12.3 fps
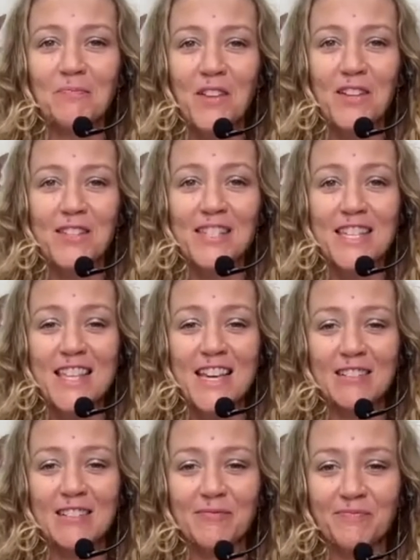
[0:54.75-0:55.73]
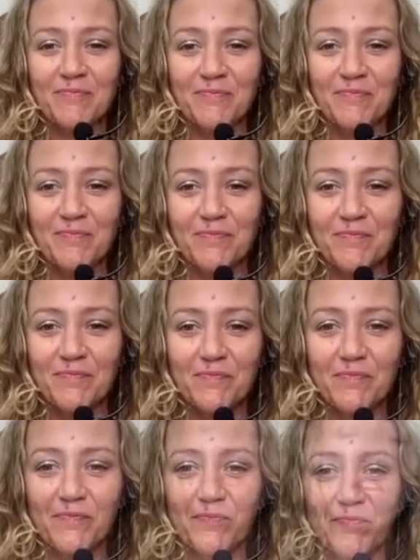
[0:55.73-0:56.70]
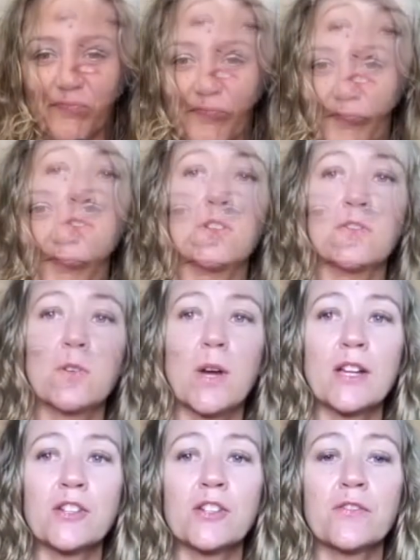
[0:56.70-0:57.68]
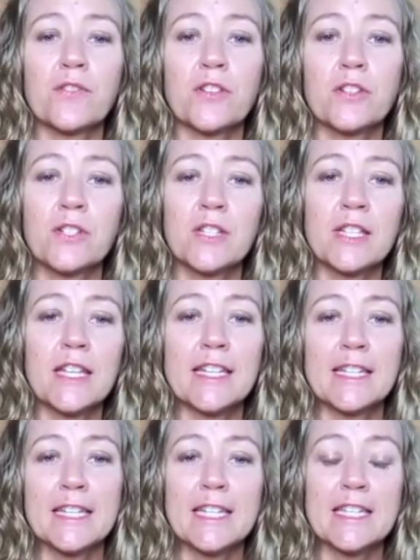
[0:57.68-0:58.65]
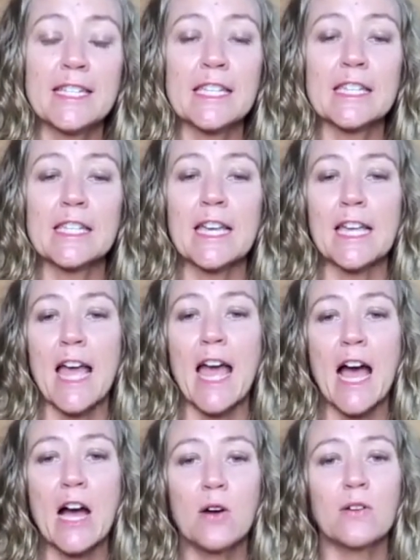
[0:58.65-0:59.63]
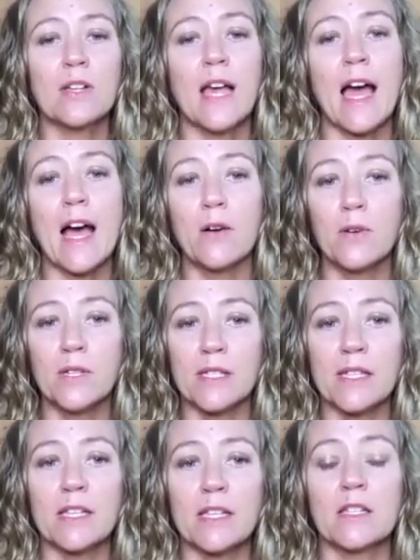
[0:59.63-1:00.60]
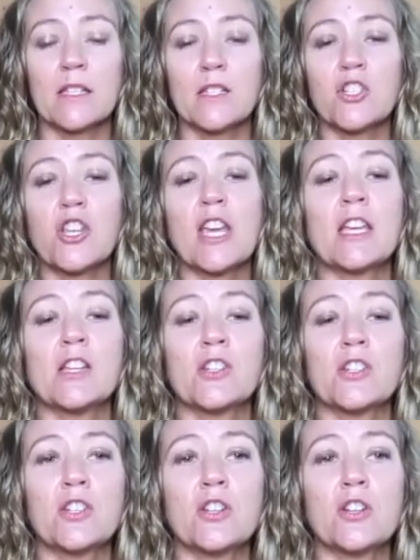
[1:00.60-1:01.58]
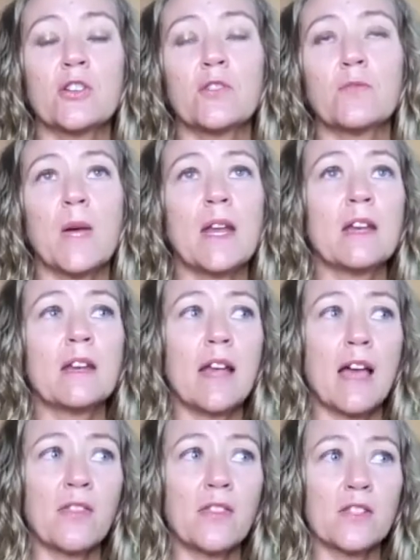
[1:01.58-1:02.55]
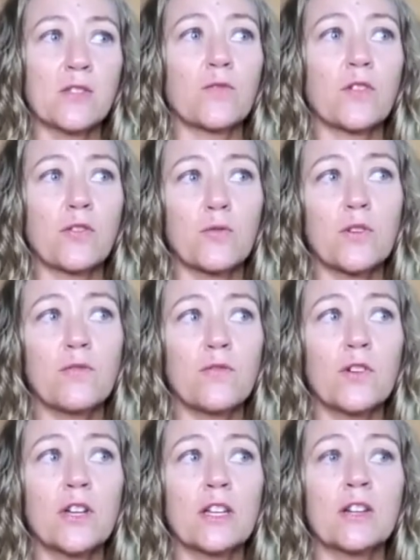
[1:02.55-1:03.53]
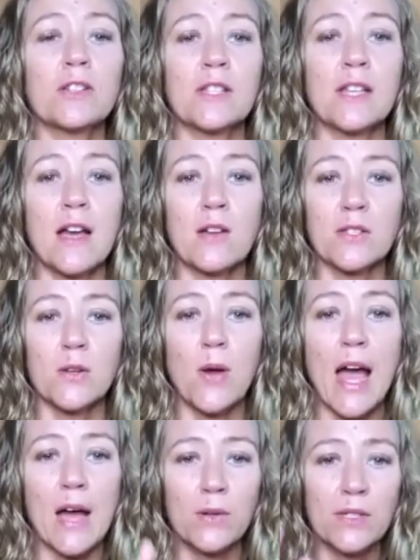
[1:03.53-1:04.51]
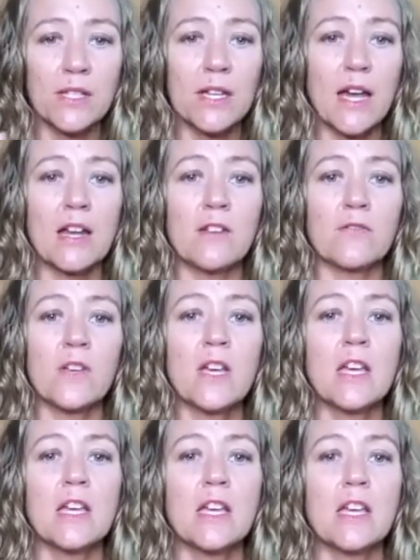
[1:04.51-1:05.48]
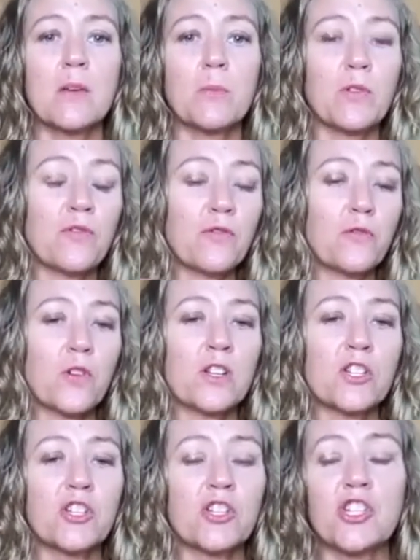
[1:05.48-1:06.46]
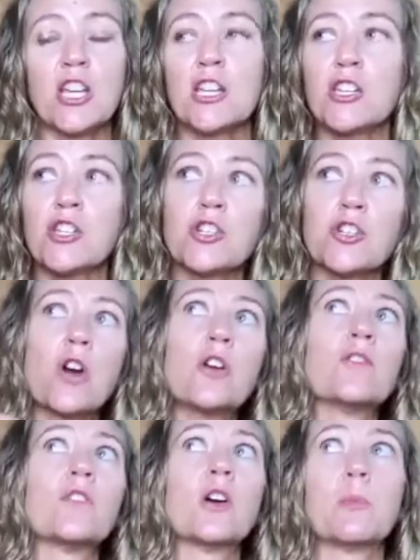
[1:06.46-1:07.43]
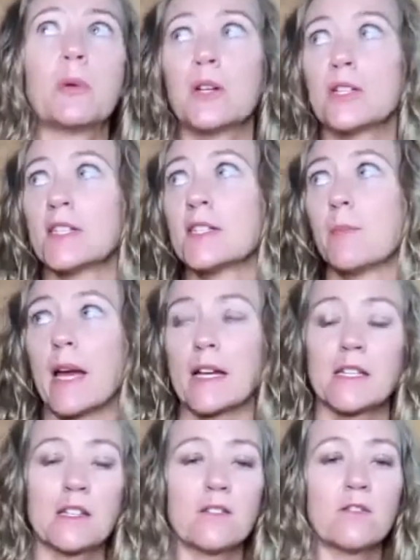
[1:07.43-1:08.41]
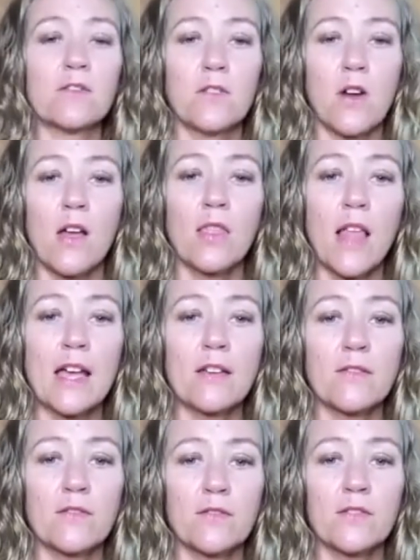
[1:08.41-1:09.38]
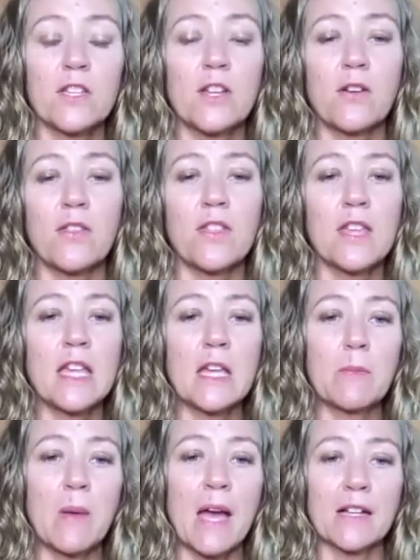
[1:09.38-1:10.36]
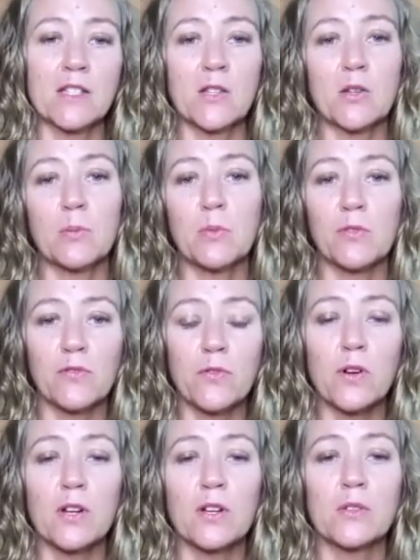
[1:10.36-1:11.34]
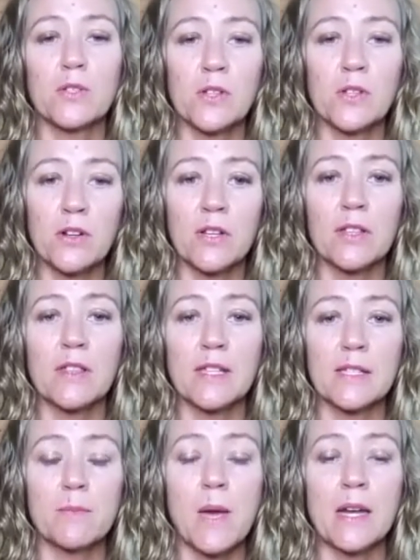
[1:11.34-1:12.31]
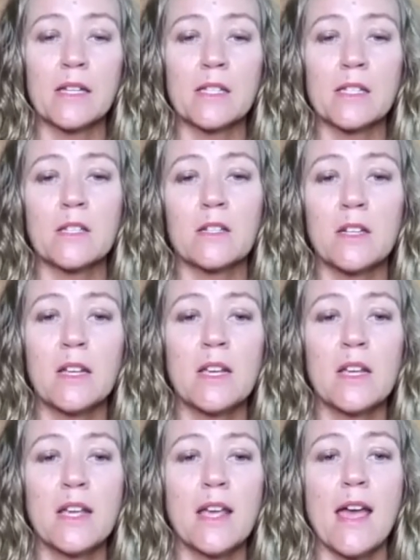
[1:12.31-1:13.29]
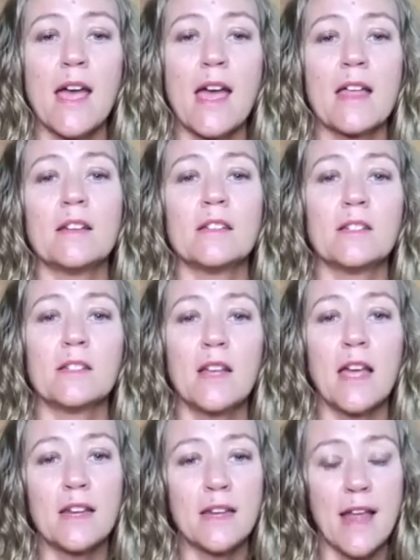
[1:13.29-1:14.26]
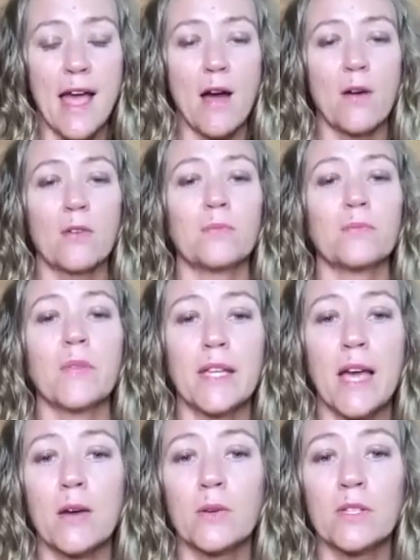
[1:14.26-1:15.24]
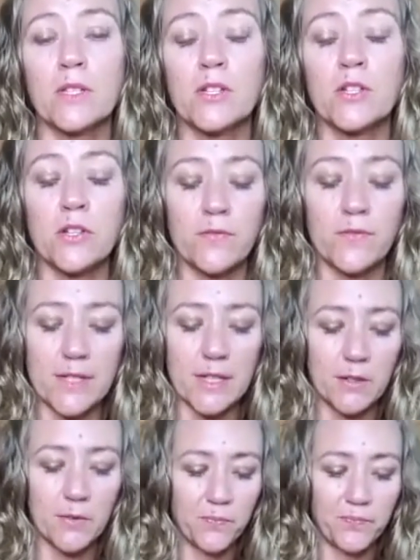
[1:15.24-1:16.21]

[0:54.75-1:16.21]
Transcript: I'll see you there. Final sort of question for you today, Denise, is like, how is it change, know, you've been at this for 3-4 years now. So how has it kind of changed your overall perspective on life? You know, thinking back to before you started this medicine and now, like, how has it shifted?